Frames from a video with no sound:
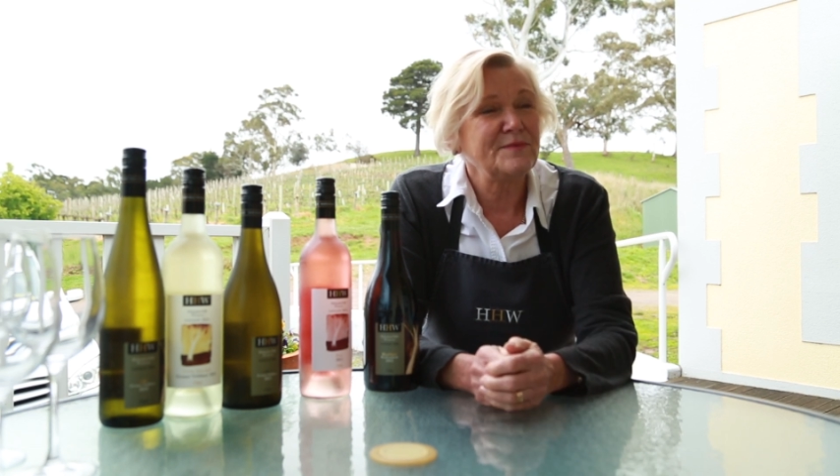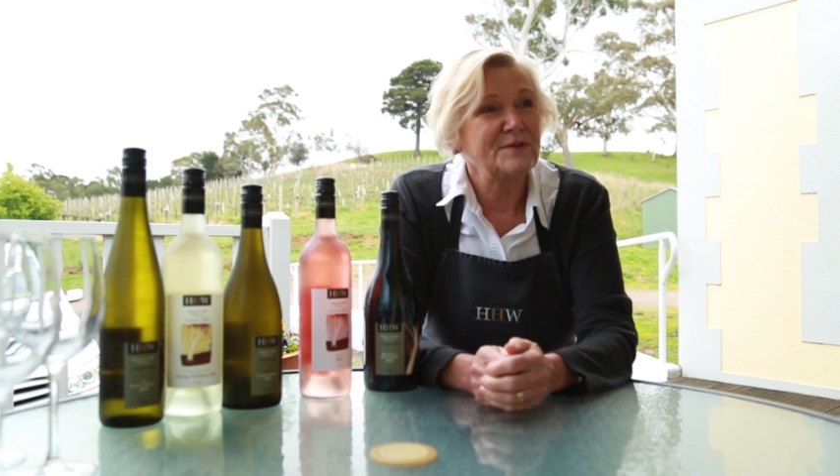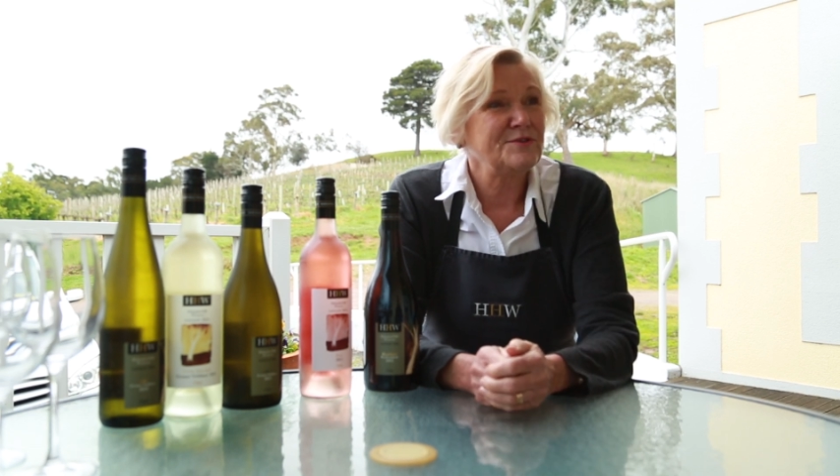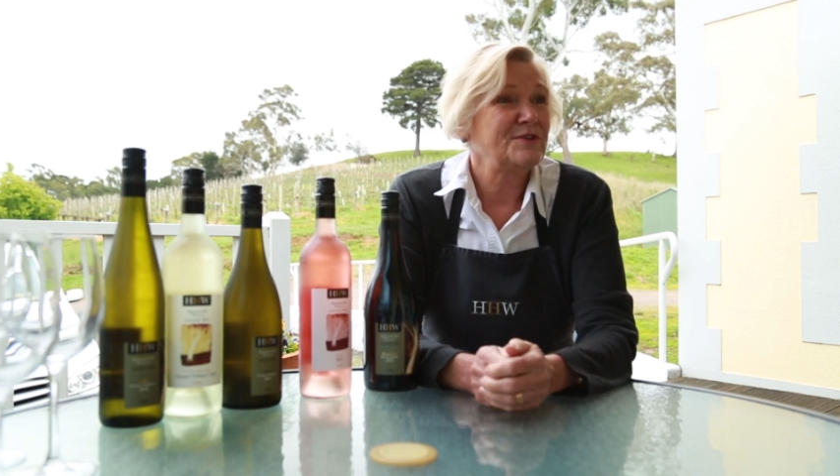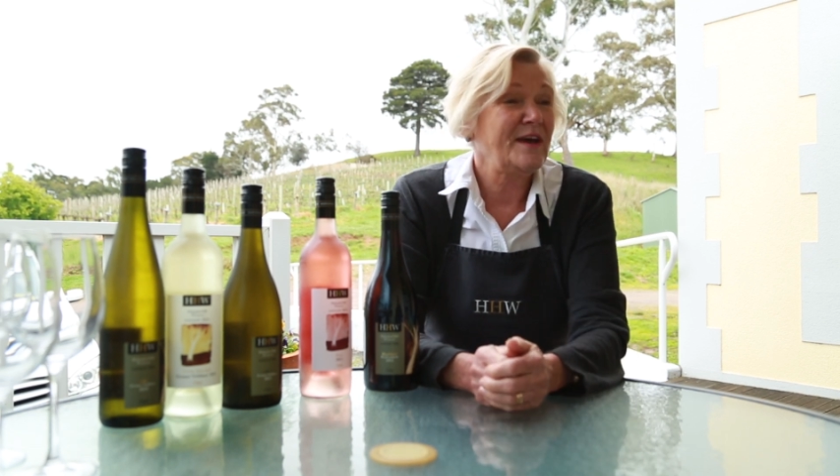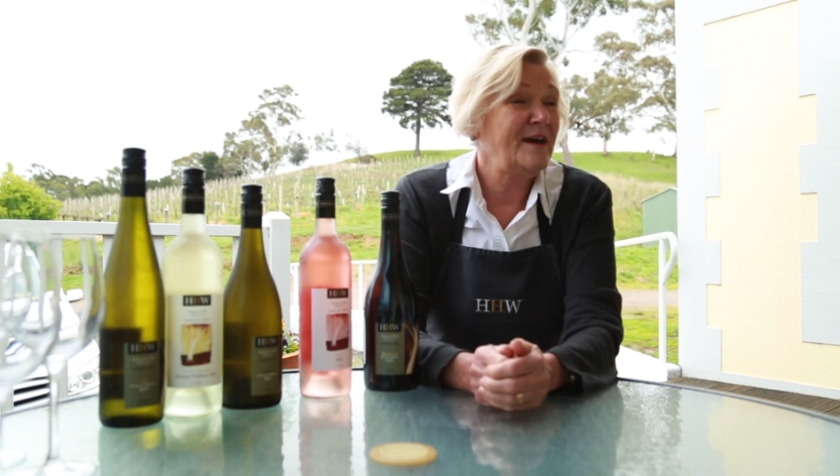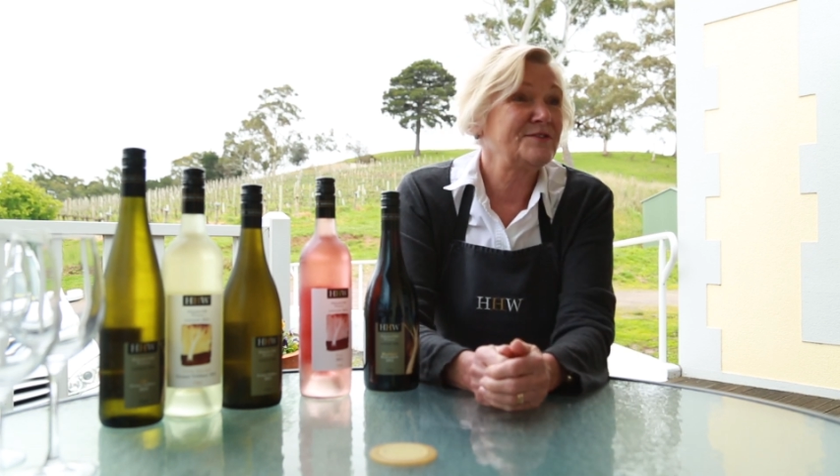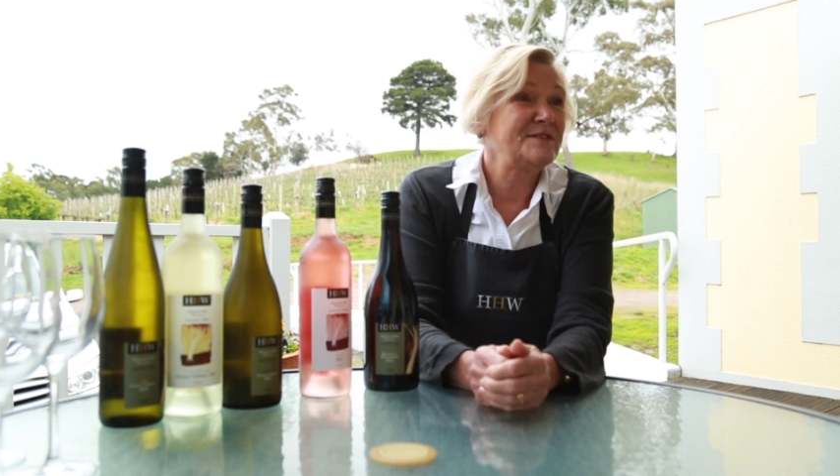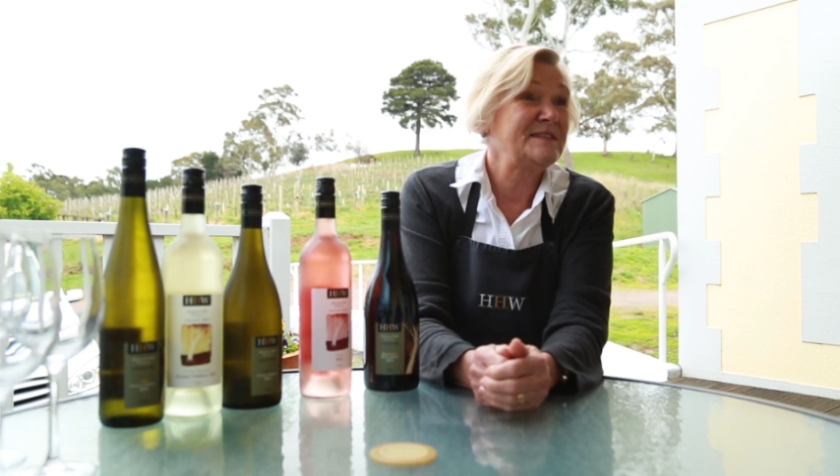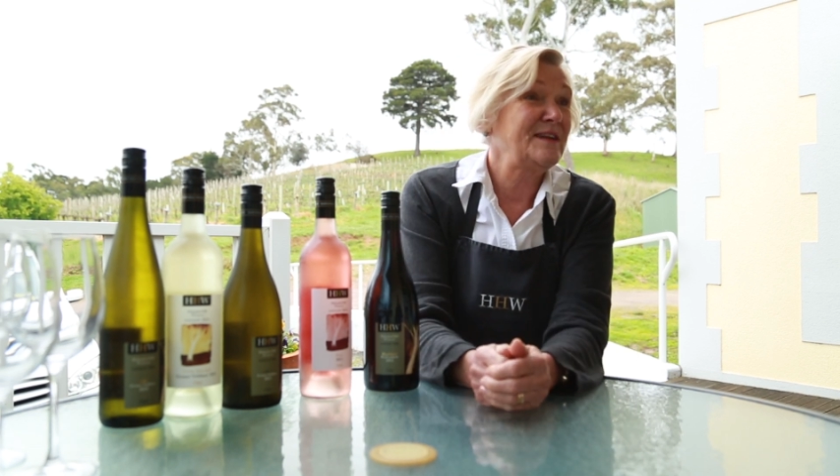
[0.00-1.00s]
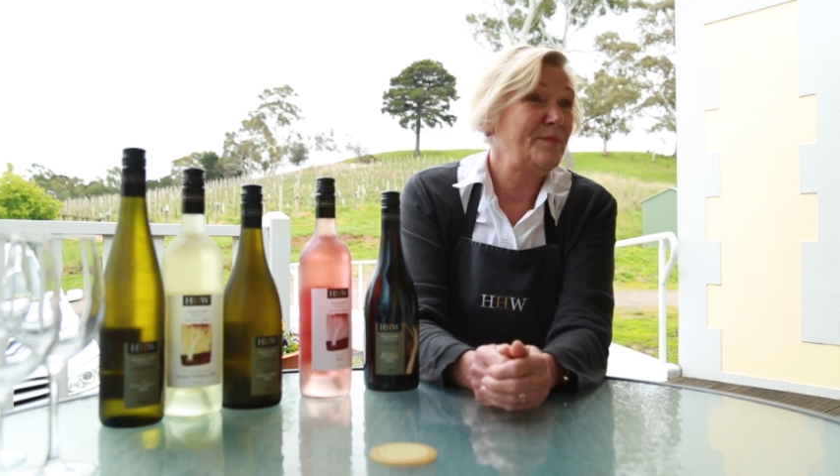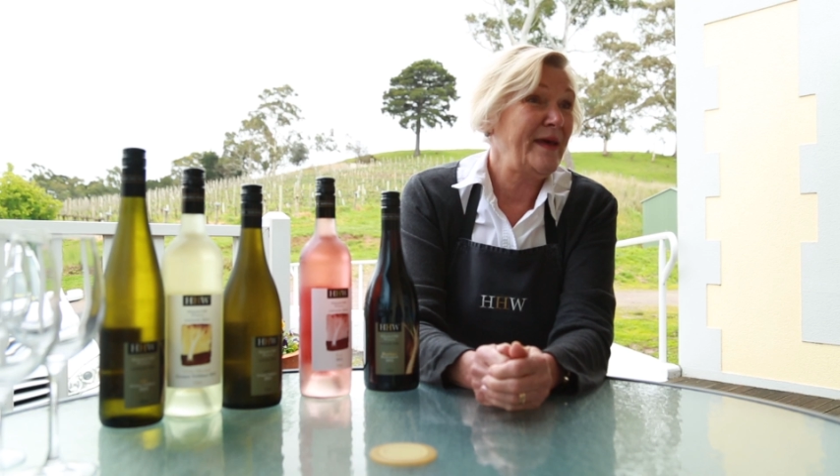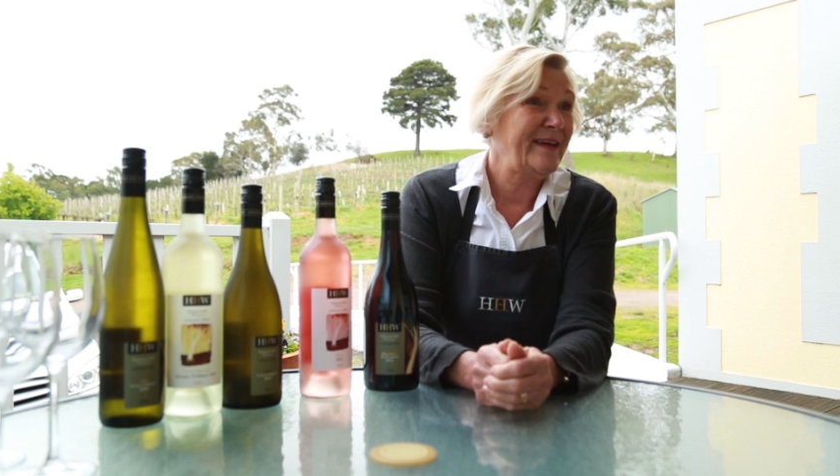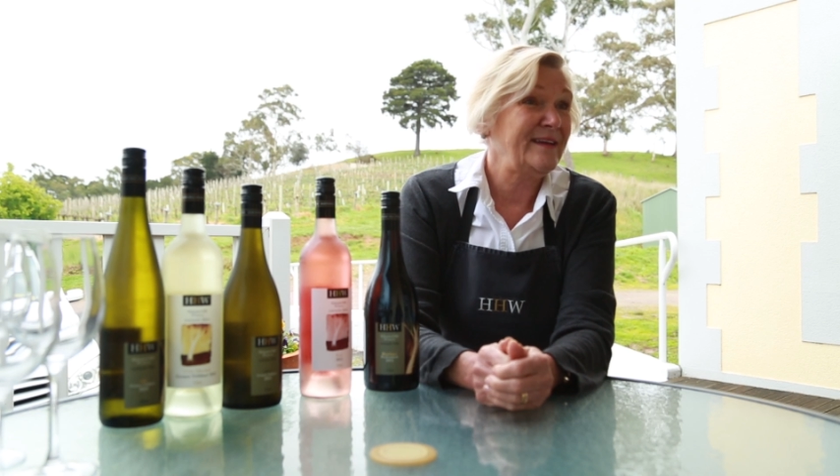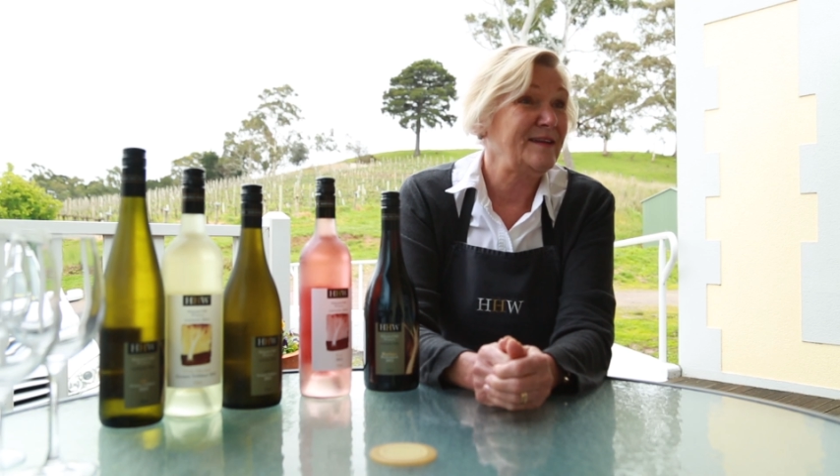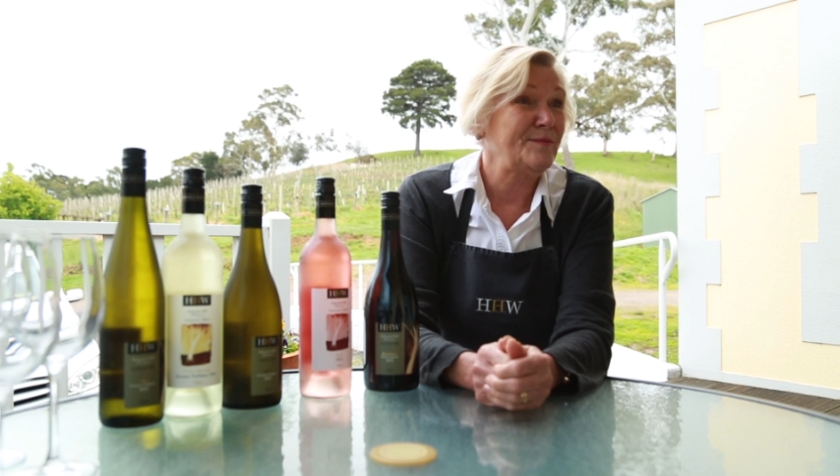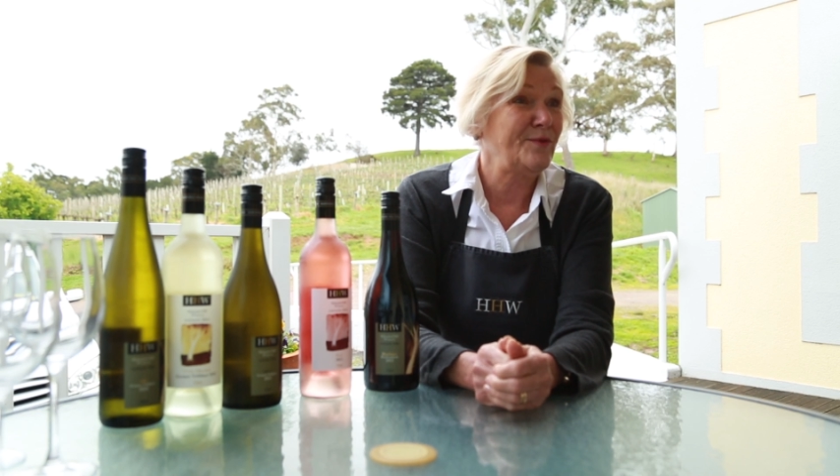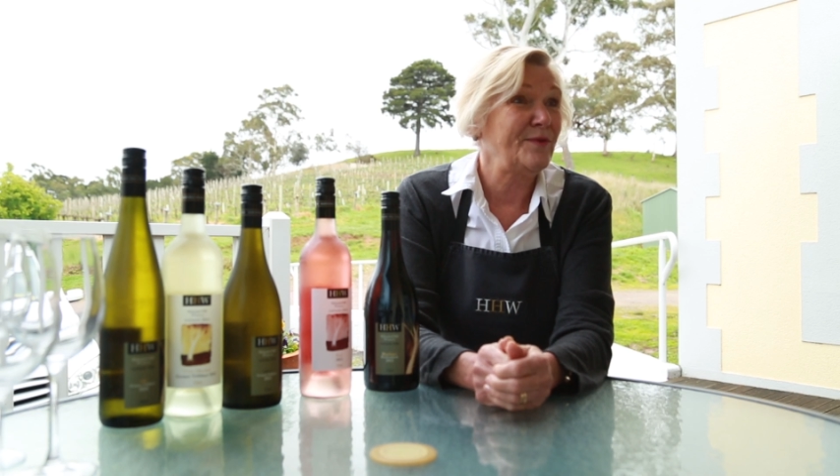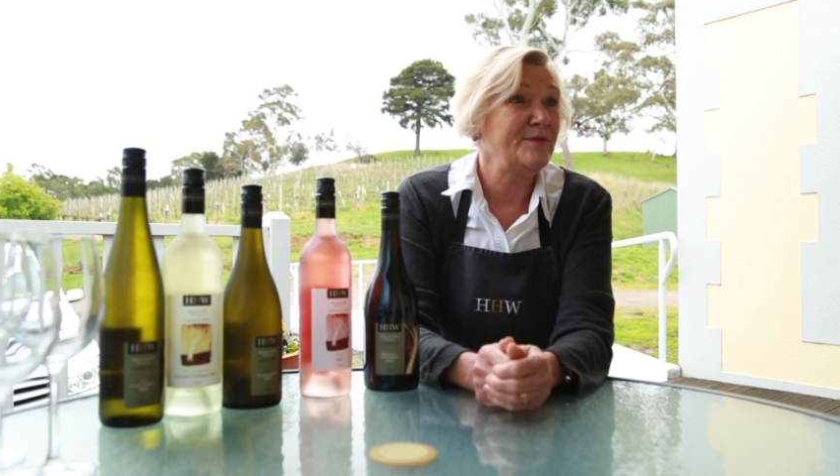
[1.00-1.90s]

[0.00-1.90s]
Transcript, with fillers: because you can't just sit back anymore.